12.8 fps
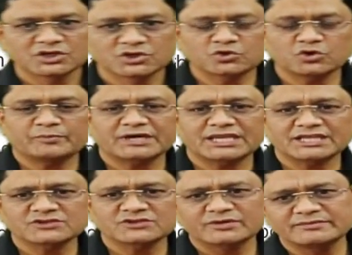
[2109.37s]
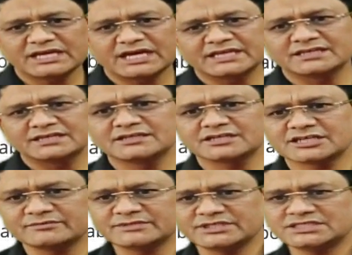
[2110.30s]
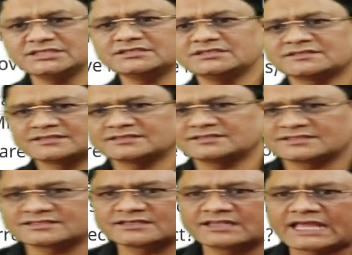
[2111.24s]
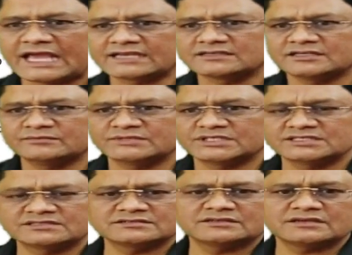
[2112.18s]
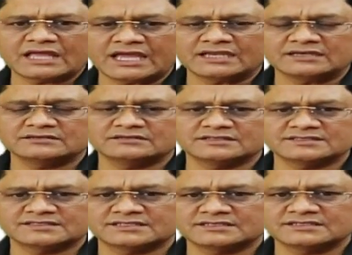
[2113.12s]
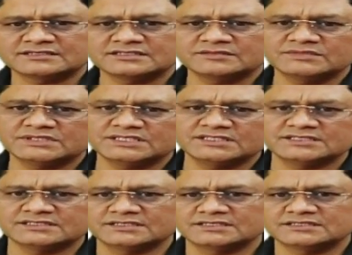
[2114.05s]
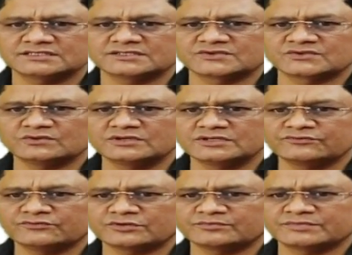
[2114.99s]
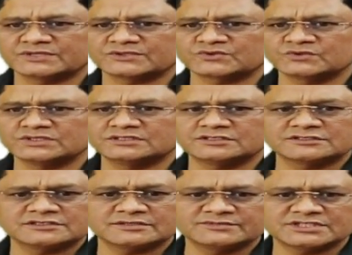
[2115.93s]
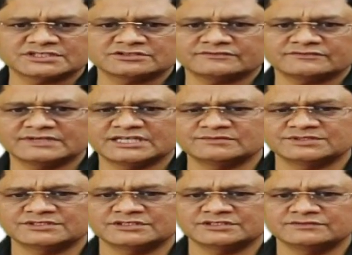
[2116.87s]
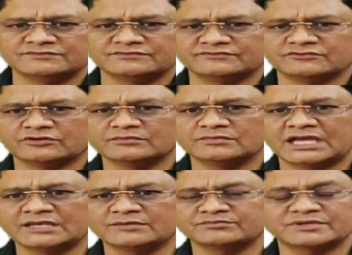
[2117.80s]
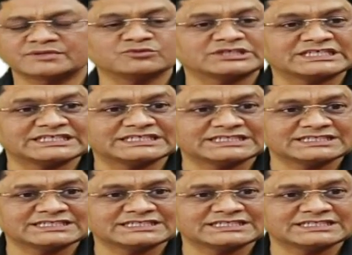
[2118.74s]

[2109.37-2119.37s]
Gopalaswamy Iyengar Committee suggested that a minister and a secretary be designated solely for pursuing the subject of administrative reform and promoting it.